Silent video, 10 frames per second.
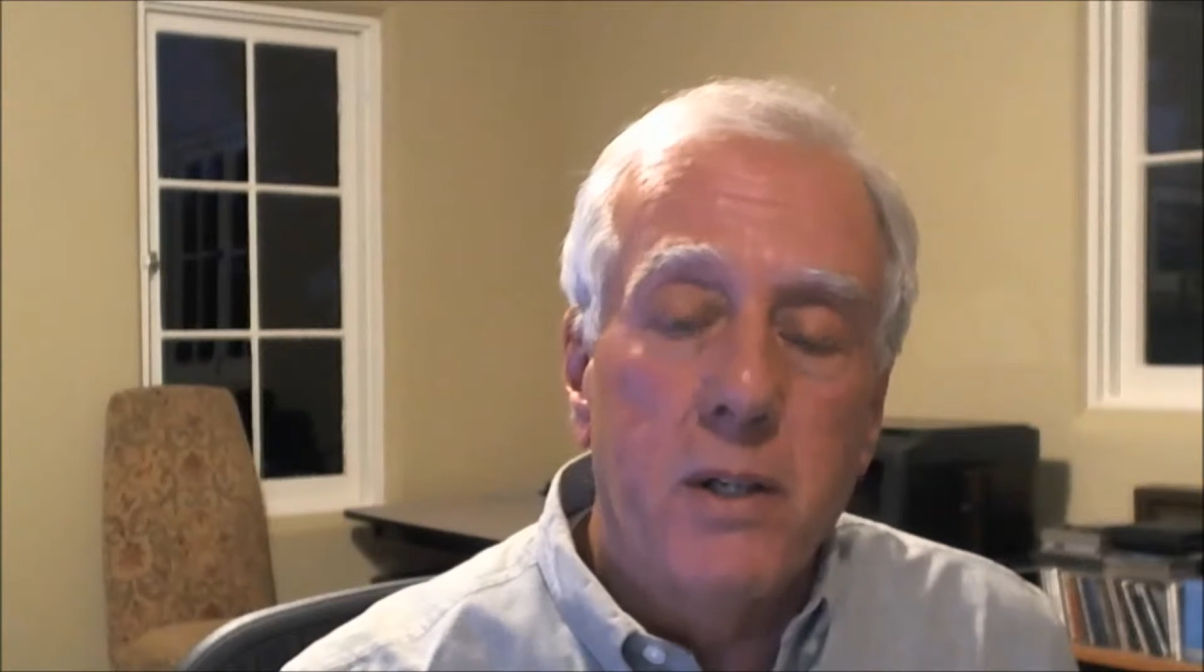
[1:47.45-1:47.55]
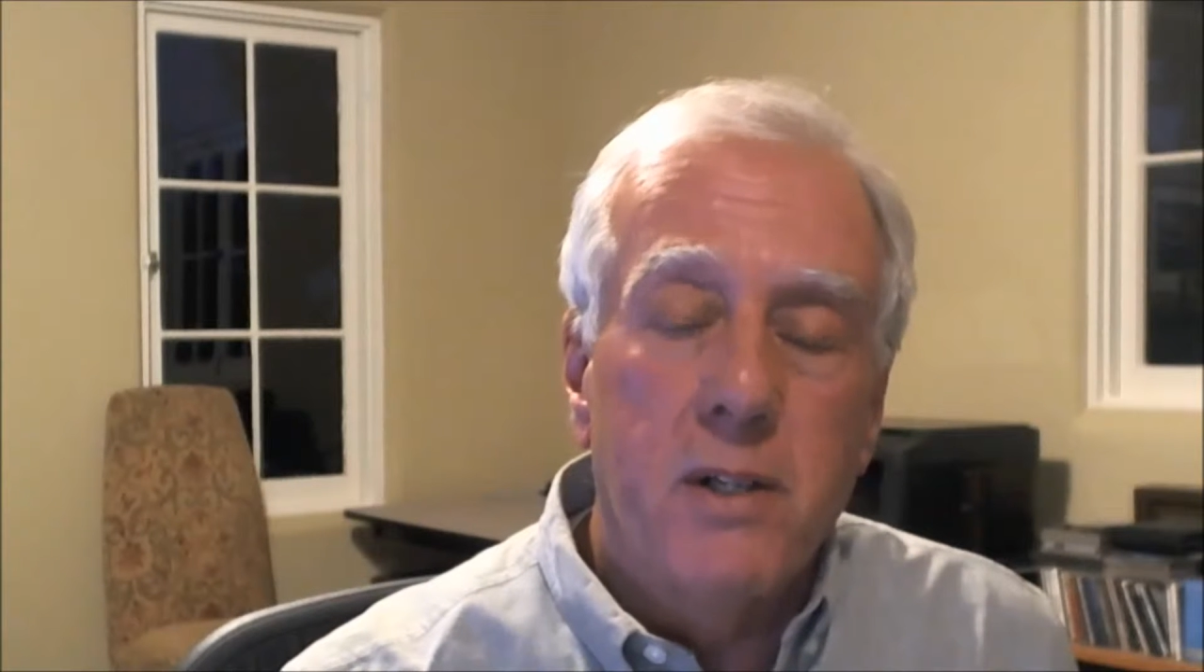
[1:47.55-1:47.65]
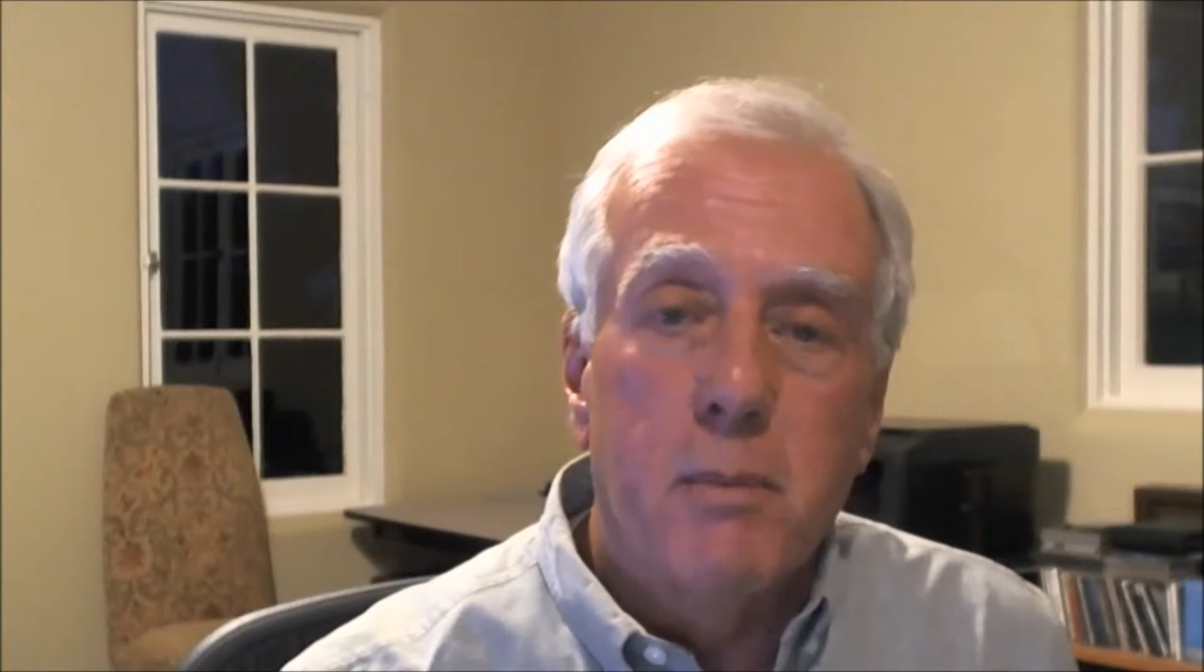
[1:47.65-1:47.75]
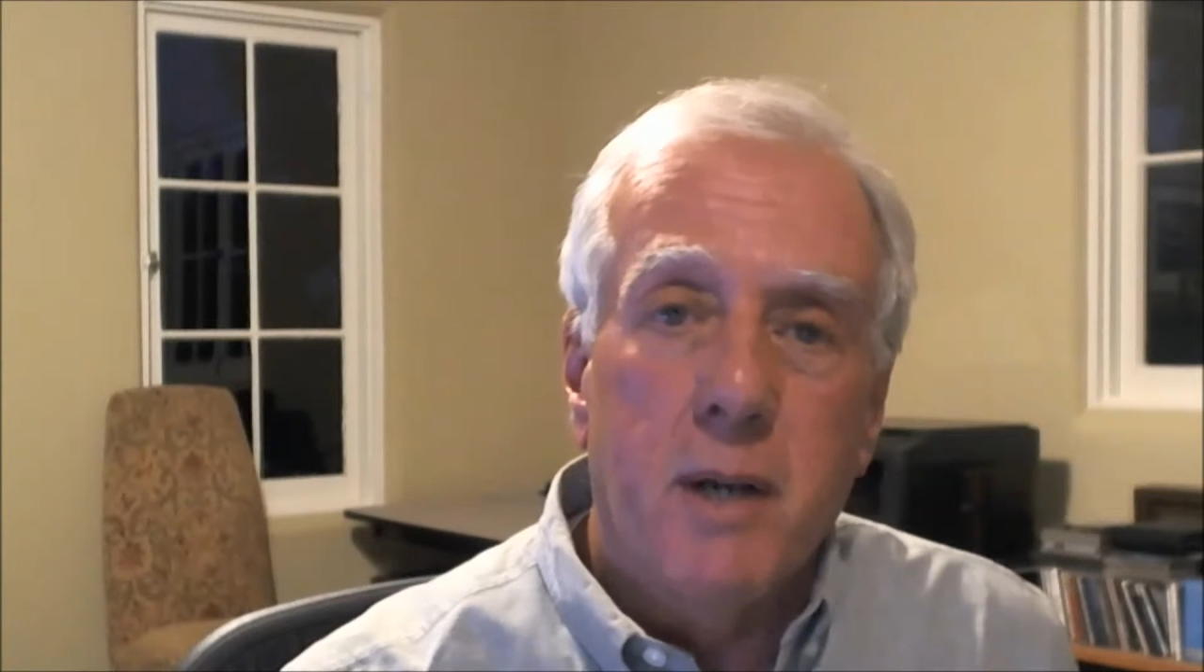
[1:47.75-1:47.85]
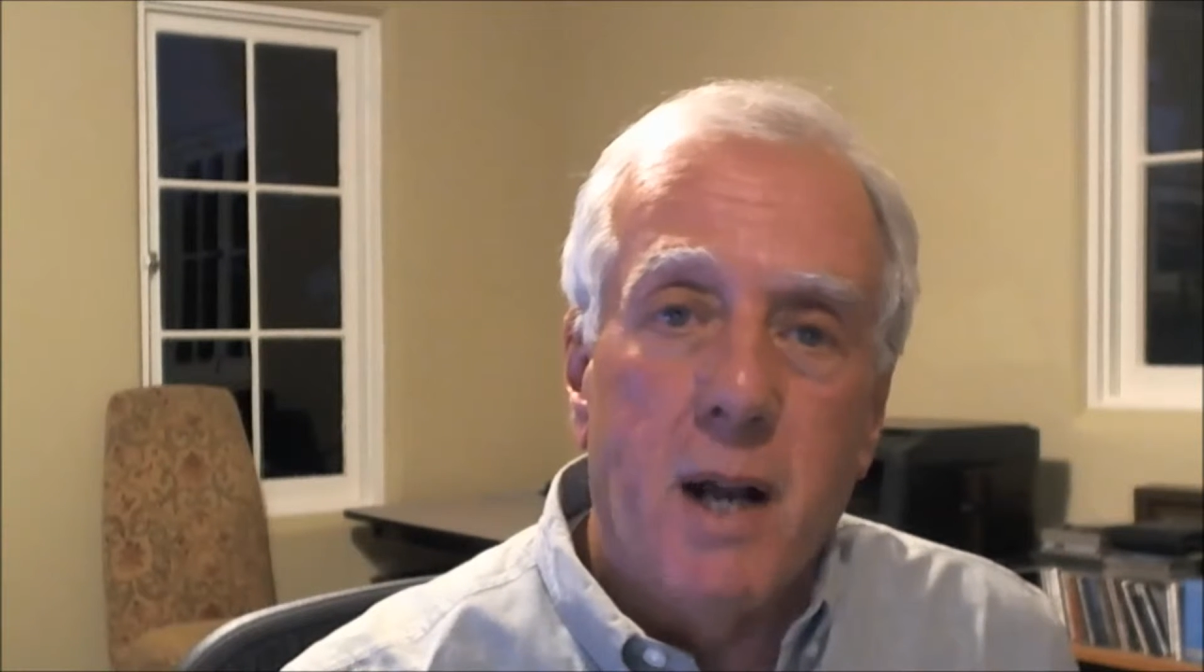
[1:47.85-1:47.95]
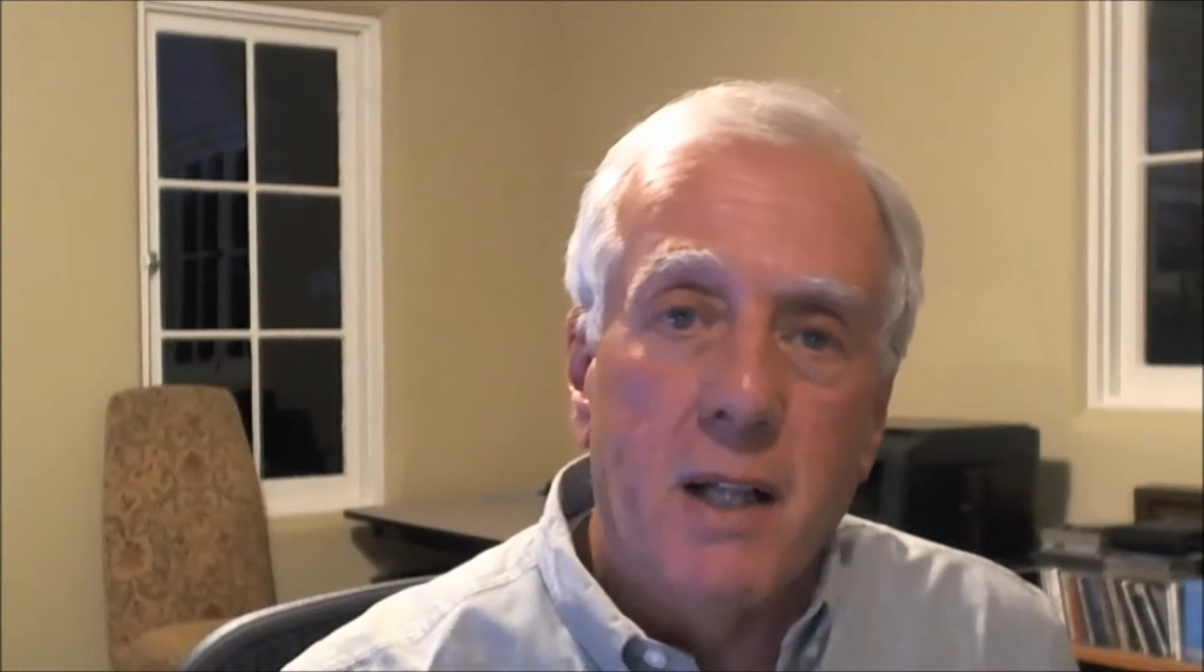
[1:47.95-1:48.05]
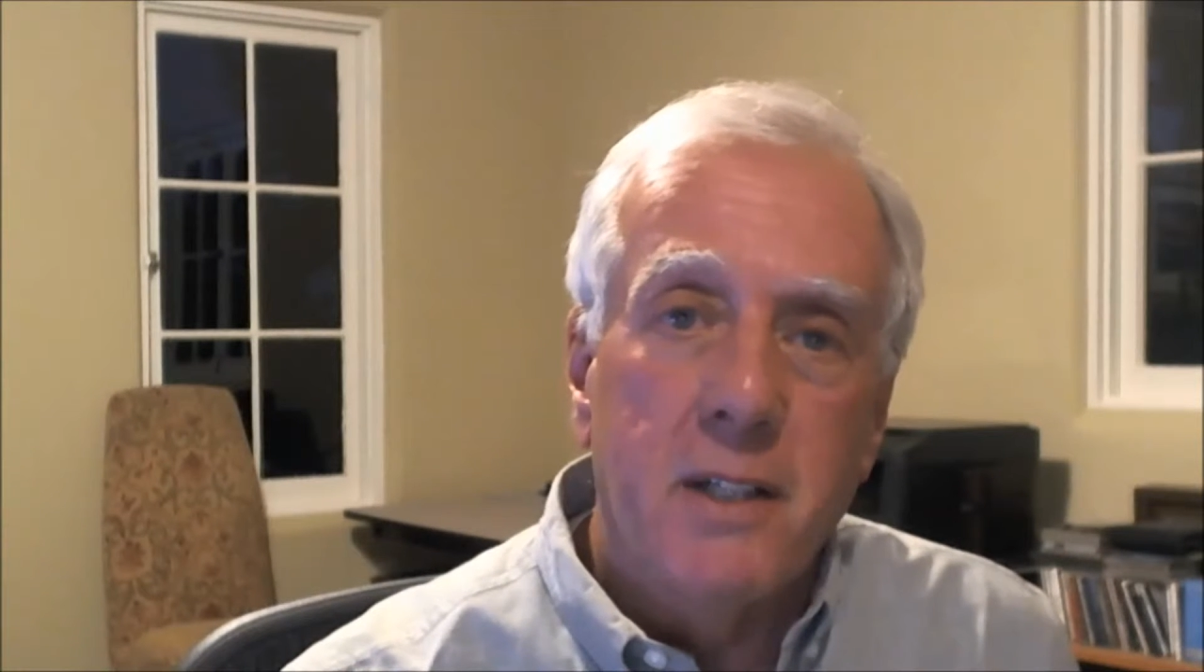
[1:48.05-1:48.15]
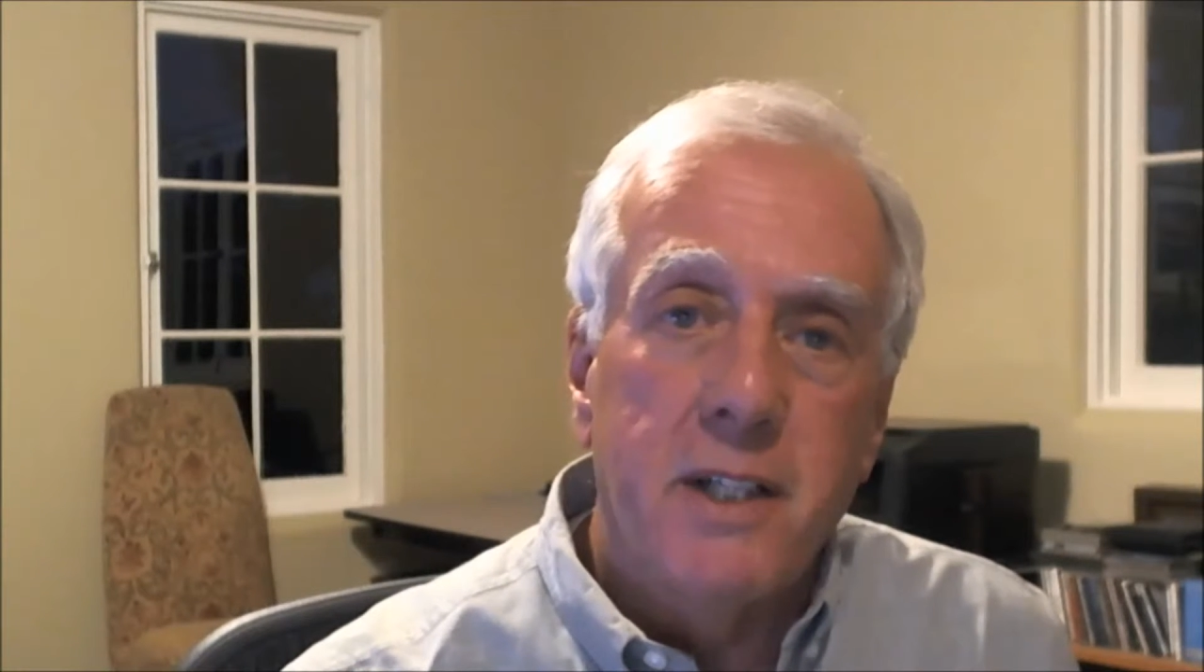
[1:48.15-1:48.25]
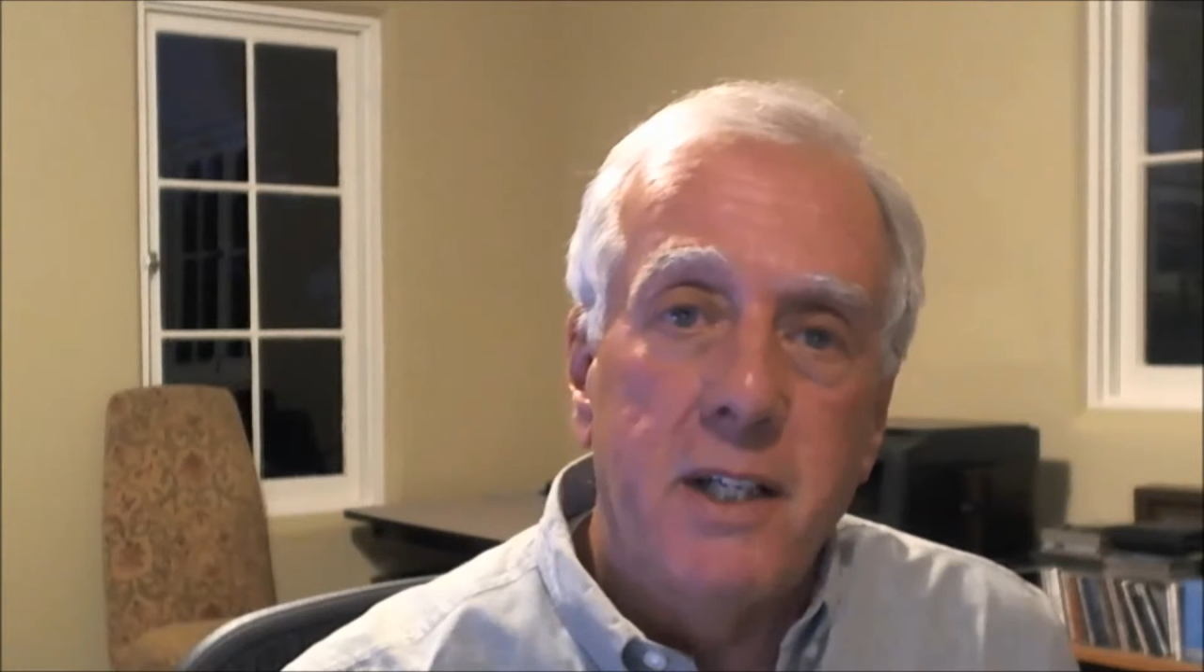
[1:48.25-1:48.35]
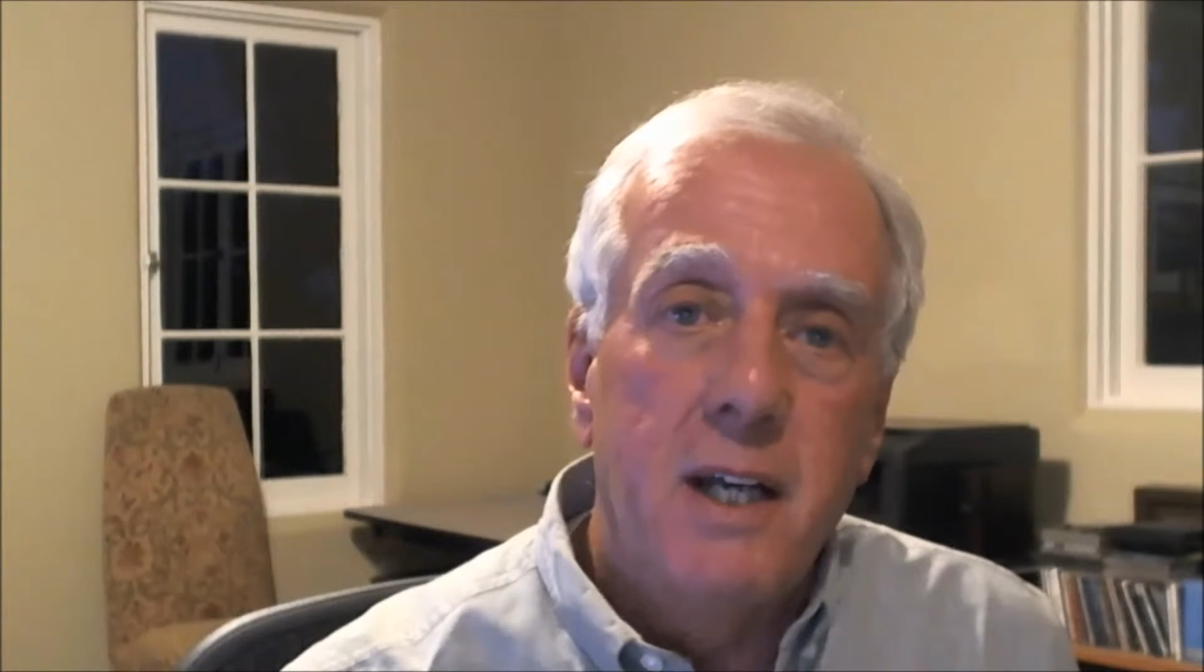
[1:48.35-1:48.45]

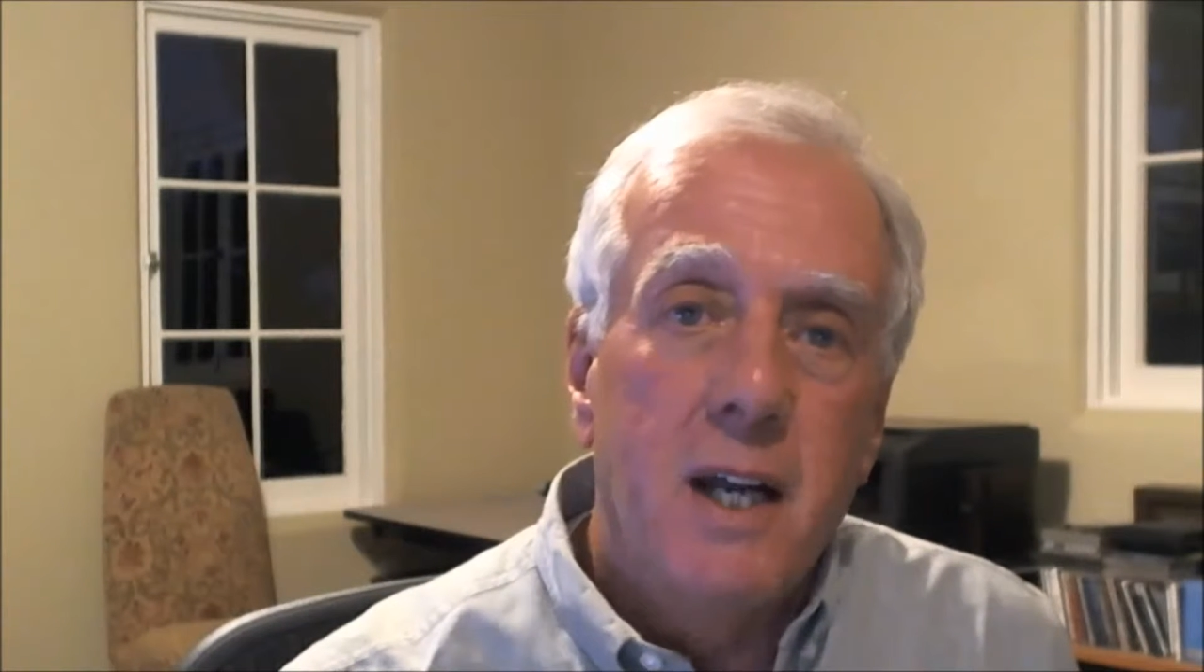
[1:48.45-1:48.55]
terminology